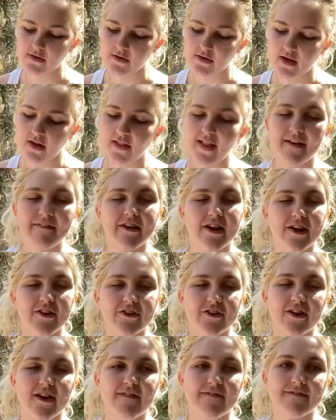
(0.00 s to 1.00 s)

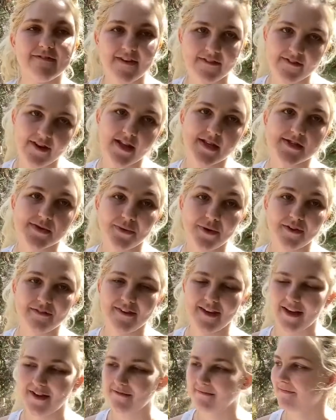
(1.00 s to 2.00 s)
1,150 square
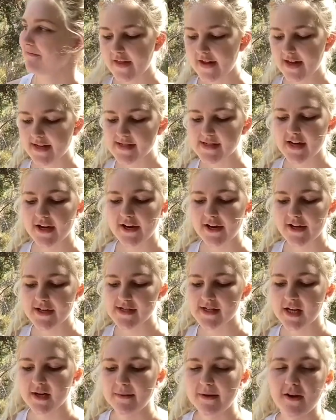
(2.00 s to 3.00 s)
feet. The next area
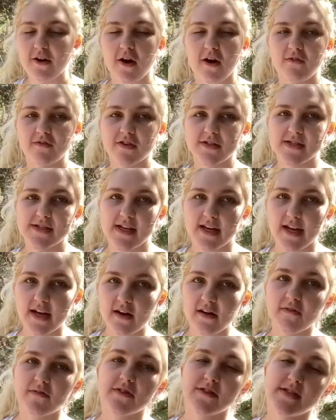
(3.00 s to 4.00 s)
is going to be Culver City.
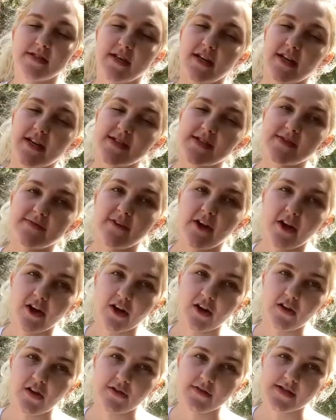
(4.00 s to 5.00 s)
Culver City is very
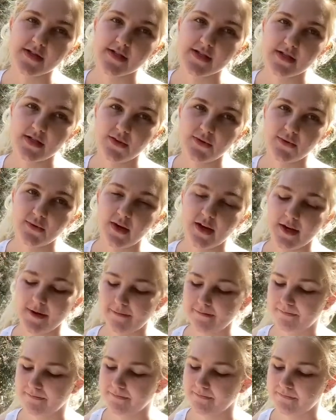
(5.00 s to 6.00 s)
close to
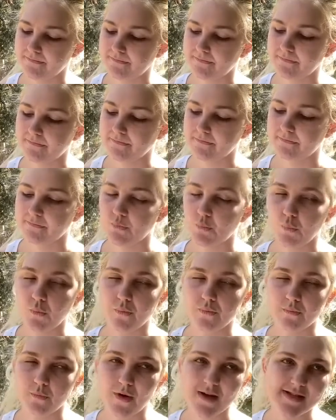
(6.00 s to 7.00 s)

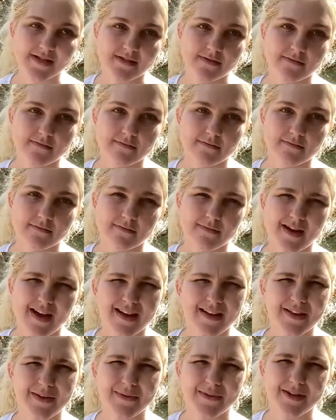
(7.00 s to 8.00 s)
West
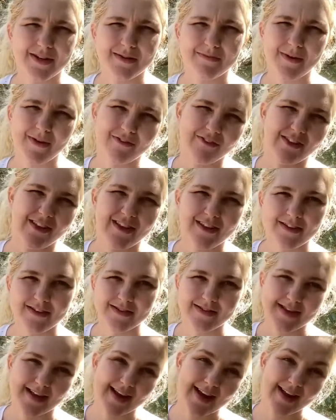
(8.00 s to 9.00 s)
Hollywood, Beverly
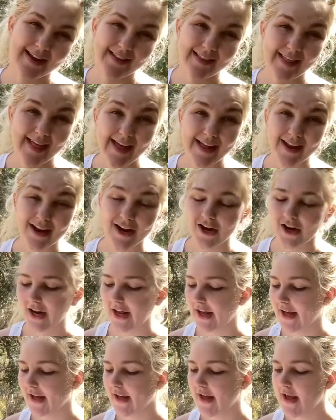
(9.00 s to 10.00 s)
Hills, like kind of that
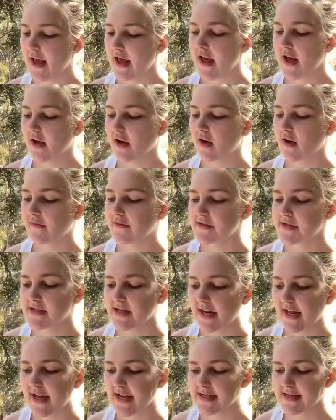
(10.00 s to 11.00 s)
area. Culver
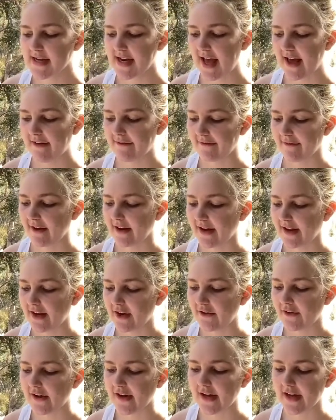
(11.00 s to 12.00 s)
City has an F rating.
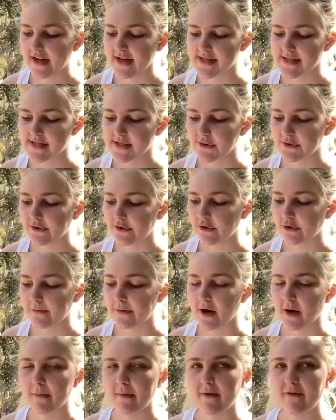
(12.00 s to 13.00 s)
You can get a studio
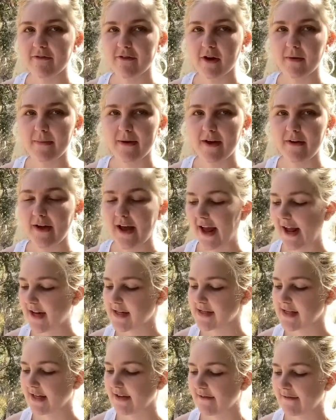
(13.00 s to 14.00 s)
apartment for about
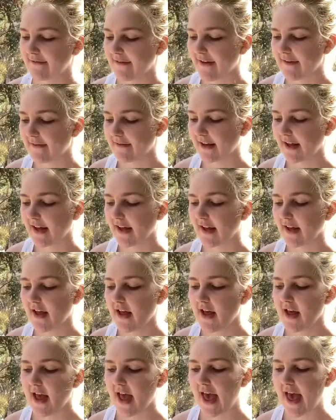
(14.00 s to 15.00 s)
$1,850
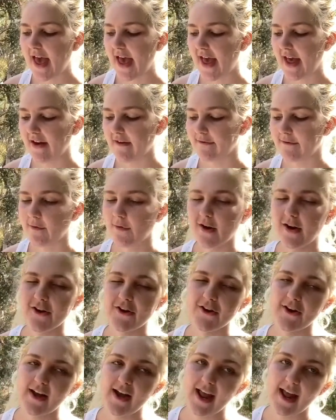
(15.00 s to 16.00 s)
and
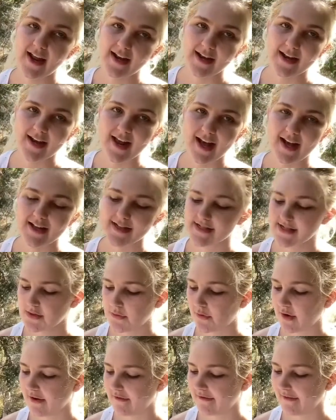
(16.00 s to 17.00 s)
489
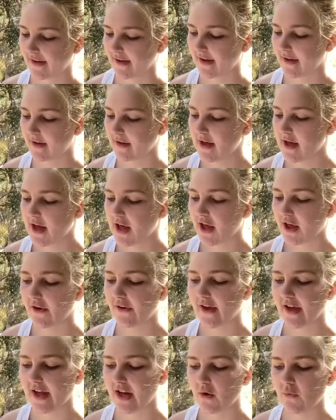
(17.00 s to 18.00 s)
square feet. You
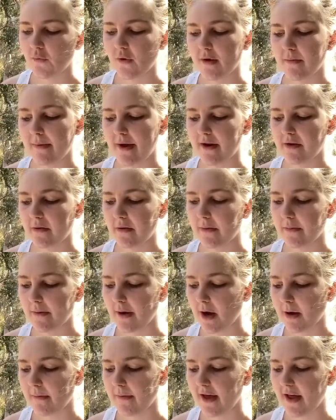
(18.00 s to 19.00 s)
can get a 1-bedroom
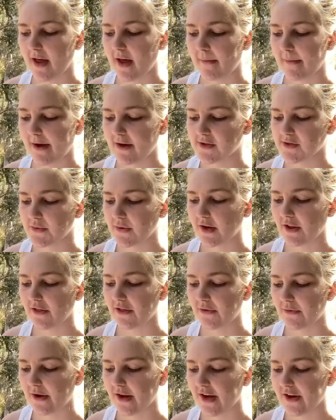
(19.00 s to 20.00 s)
apartment about
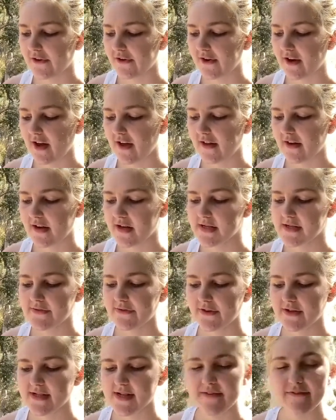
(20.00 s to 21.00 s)
$2,300
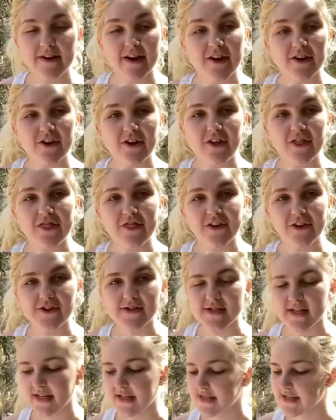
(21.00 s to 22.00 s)
for
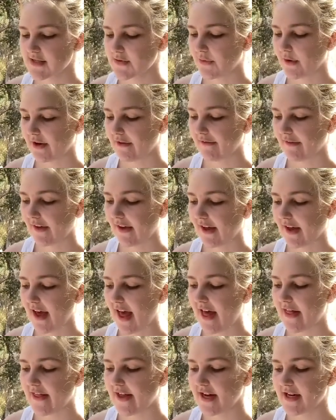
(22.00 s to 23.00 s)
713 square feet,
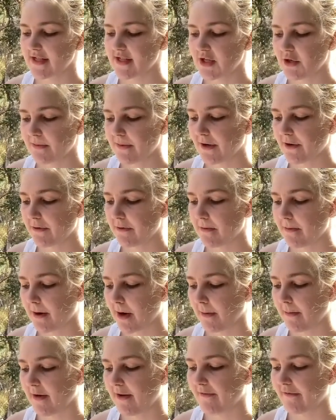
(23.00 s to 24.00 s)
and then a 2-bedroom
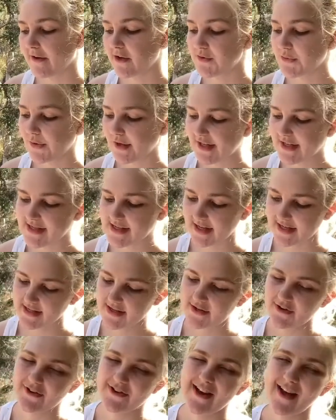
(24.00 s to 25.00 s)
apartment for
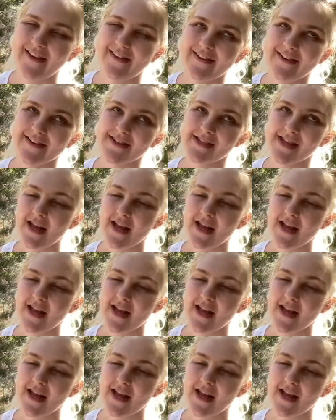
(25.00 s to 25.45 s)
$2,600